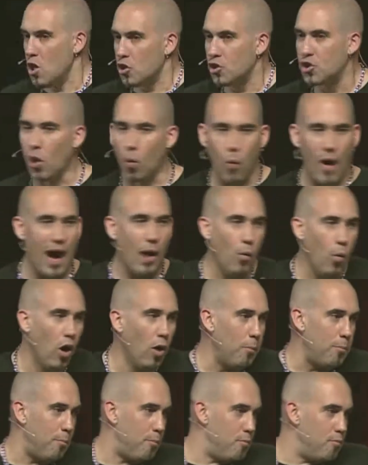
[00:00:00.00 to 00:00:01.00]
So while
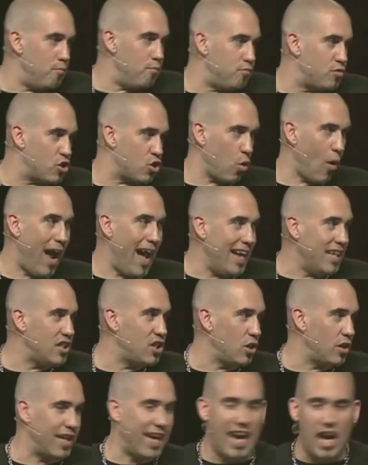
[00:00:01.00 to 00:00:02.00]
we're trying
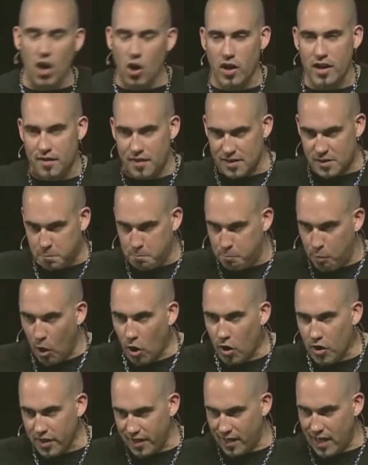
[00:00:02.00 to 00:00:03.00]
to carry this
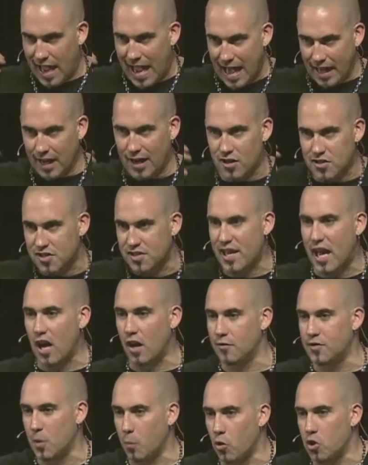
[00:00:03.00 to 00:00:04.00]
burden on
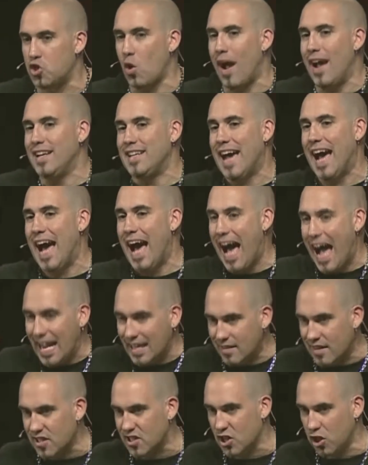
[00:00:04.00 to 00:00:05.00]
ourselves and we're trying to
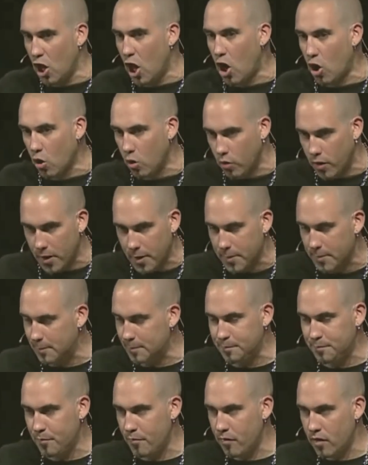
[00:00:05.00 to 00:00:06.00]
hide this load,
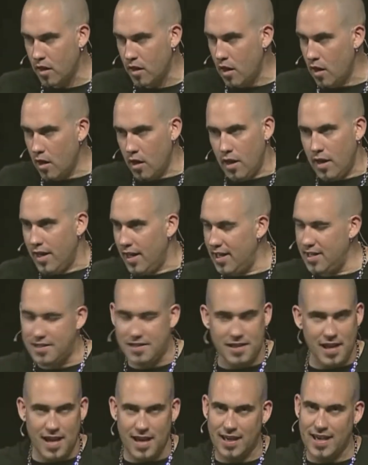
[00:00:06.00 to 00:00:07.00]
he's
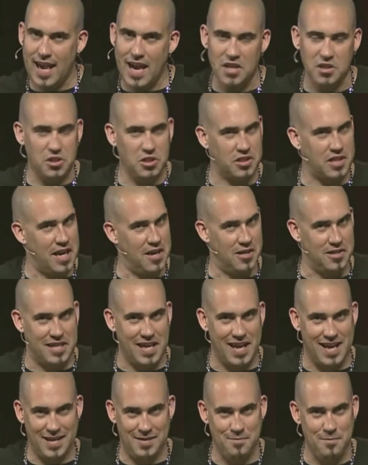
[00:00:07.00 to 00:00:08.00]
saying, cast your cares
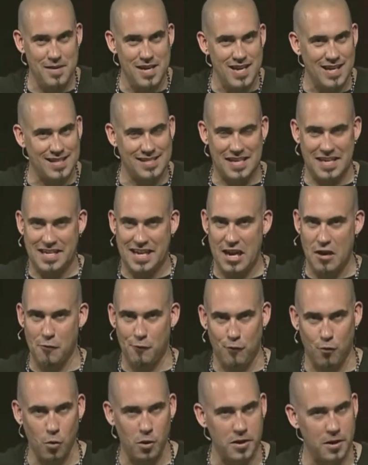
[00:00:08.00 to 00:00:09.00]
on me because I care
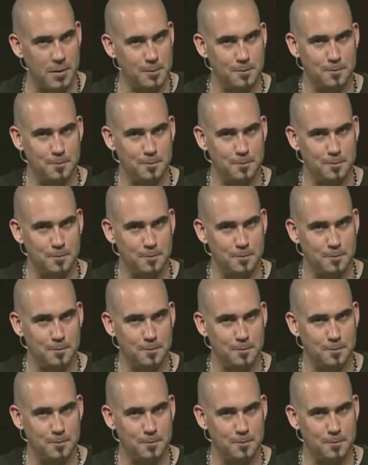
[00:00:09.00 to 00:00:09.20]
for you.